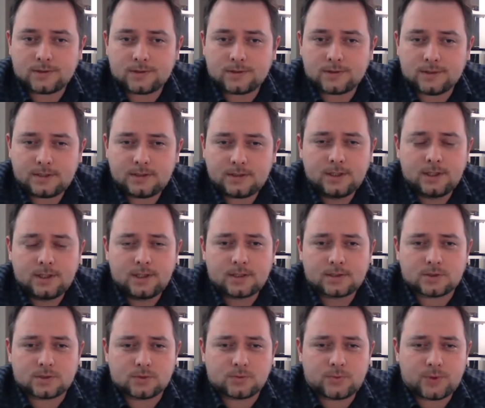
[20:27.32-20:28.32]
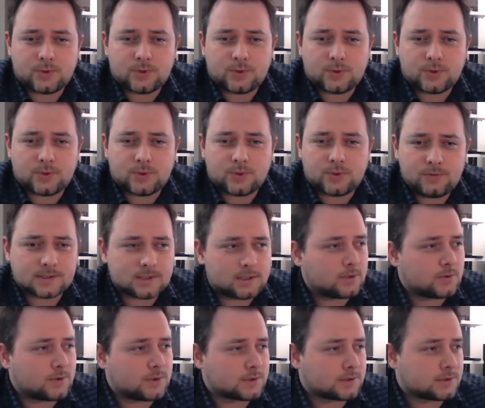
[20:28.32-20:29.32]
available online.
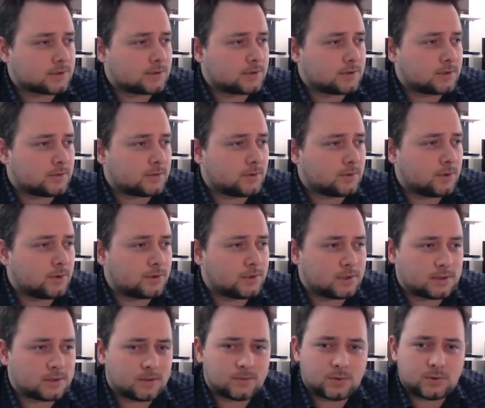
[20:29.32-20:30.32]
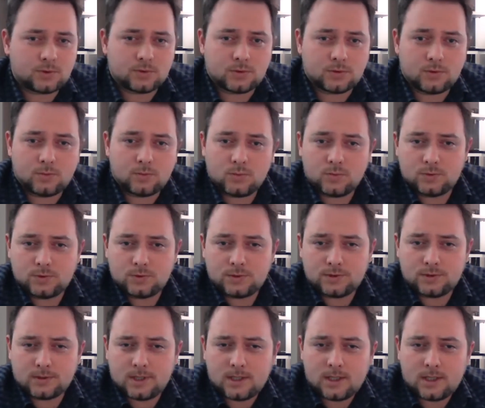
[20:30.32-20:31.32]
So previously I was
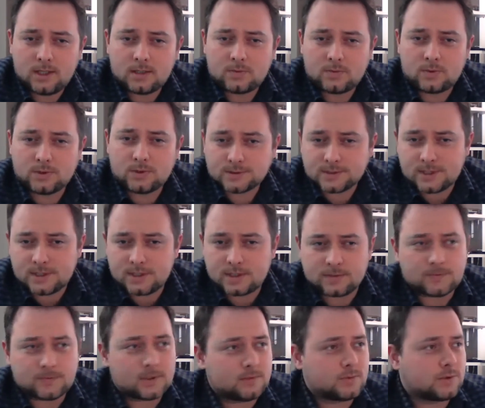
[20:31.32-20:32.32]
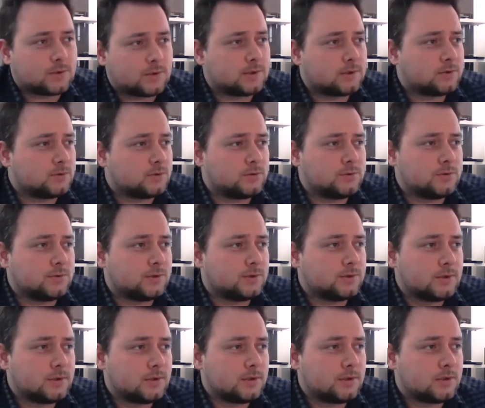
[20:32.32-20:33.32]
uploading them to Moodle. We'll see
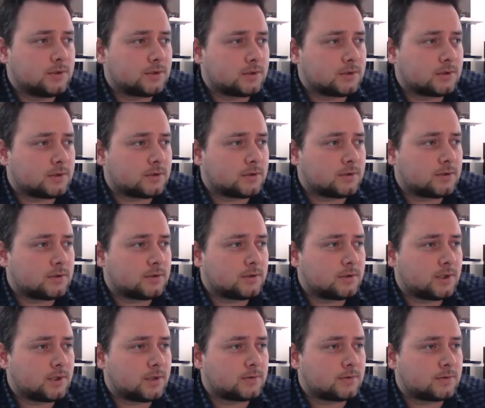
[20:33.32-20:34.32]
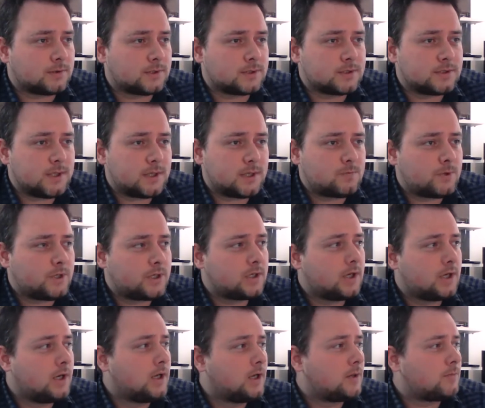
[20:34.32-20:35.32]
if I'm going to do it
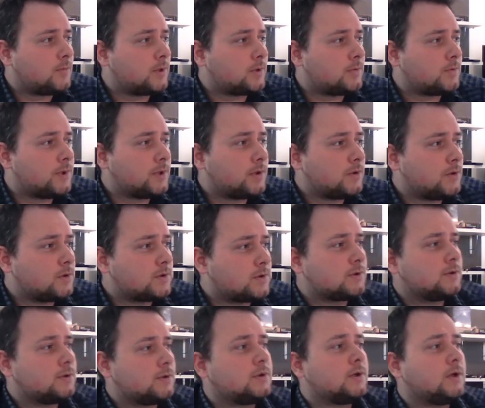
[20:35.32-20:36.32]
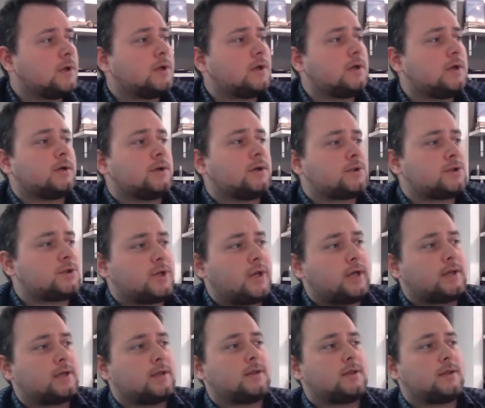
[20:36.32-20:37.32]
now the same way, but we
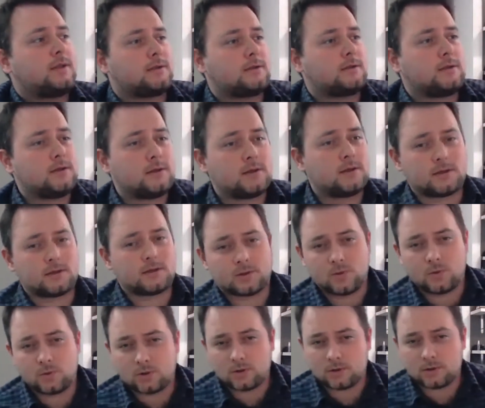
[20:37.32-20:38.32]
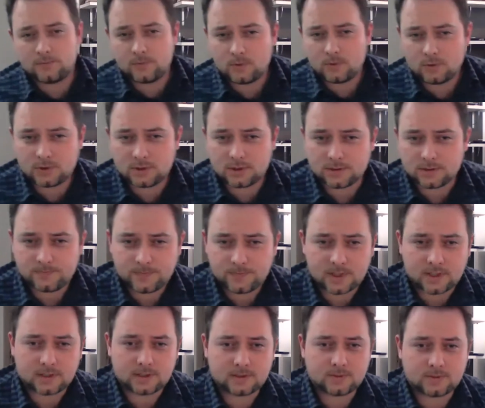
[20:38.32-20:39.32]
also check in that
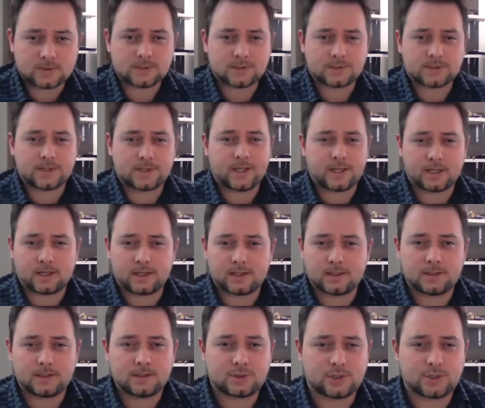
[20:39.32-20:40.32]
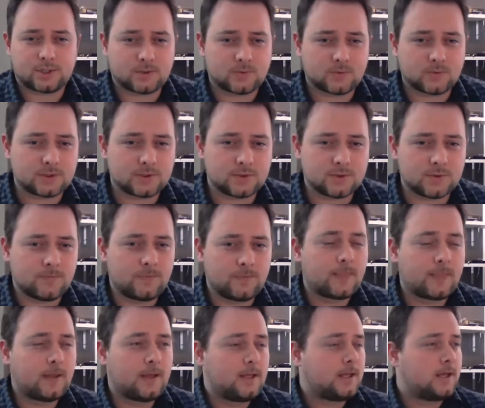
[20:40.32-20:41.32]
Google folder, like with this link
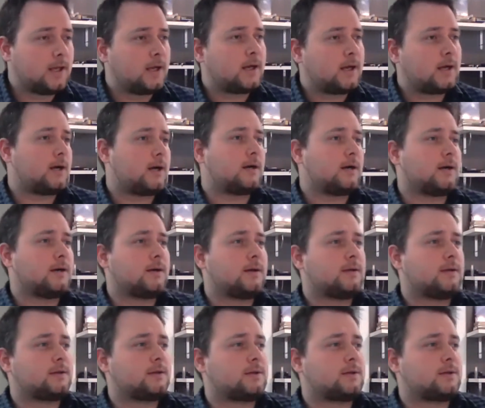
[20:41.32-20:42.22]
I shared with you.